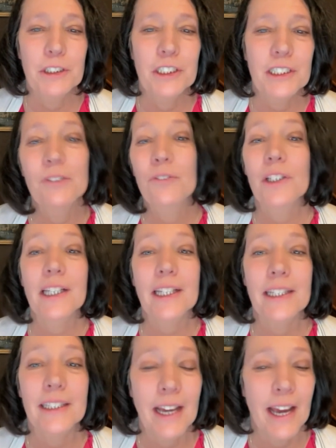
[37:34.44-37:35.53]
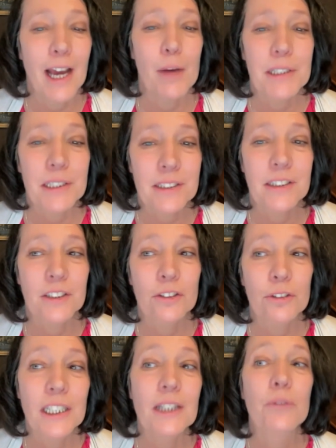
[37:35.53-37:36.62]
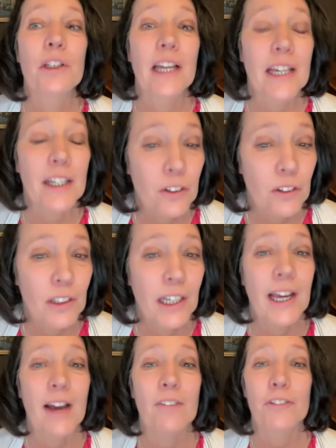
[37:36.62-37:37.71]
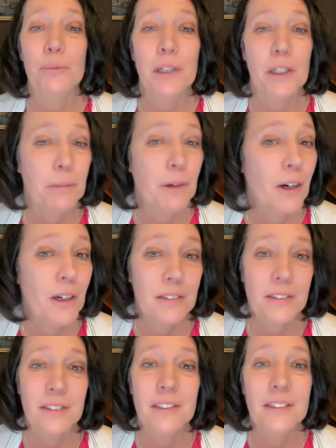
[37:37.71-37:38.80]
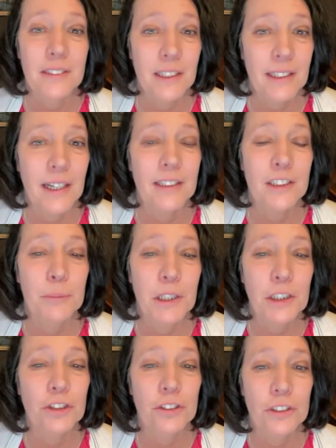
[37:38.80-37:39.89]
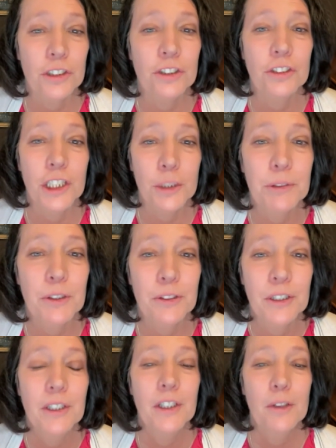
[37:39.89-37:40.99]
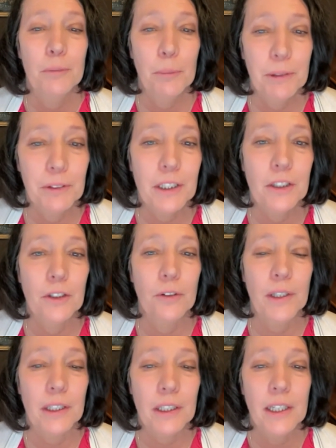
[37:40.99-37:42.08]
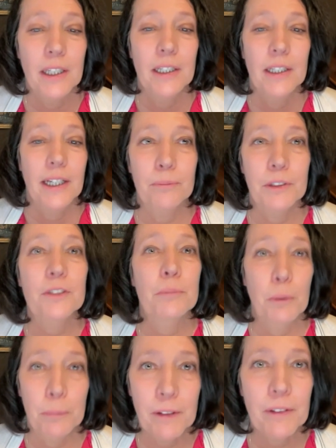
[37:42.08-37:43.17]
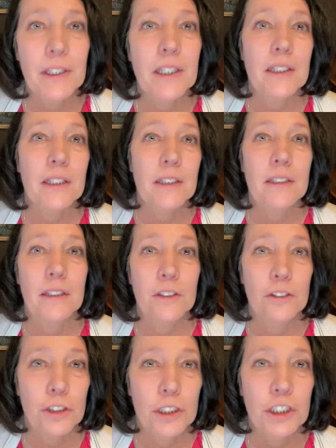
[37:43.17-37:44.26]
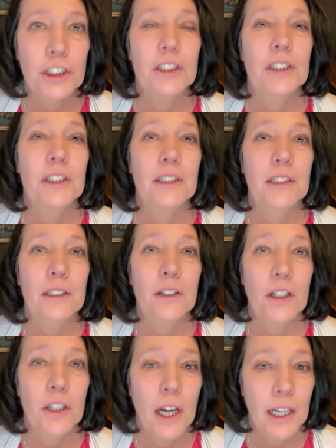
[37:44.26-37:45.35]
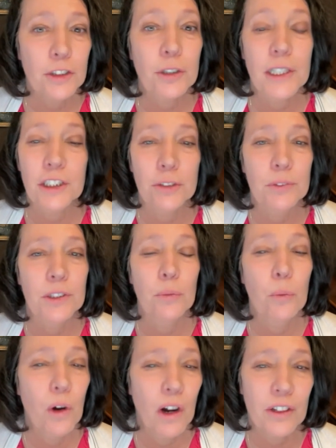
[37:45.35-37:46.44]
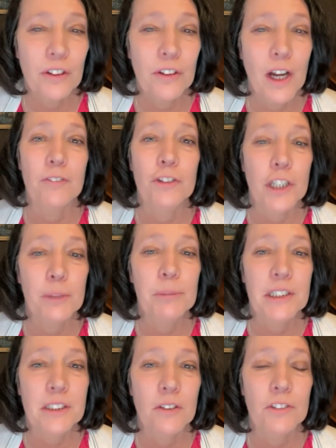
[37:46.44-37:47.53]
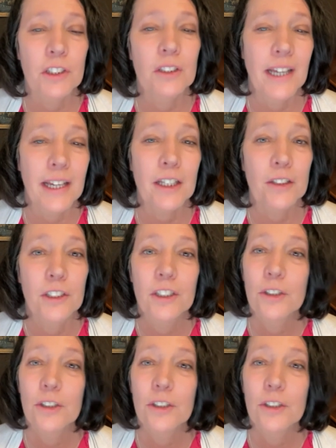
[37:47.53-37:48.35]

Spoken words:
but she didn't really get in the habits that you need later, like after menopause and things like that, to make sure that you keep your mobility going. But mobility, the nutrition, the hydration with the water, I've trained myself to like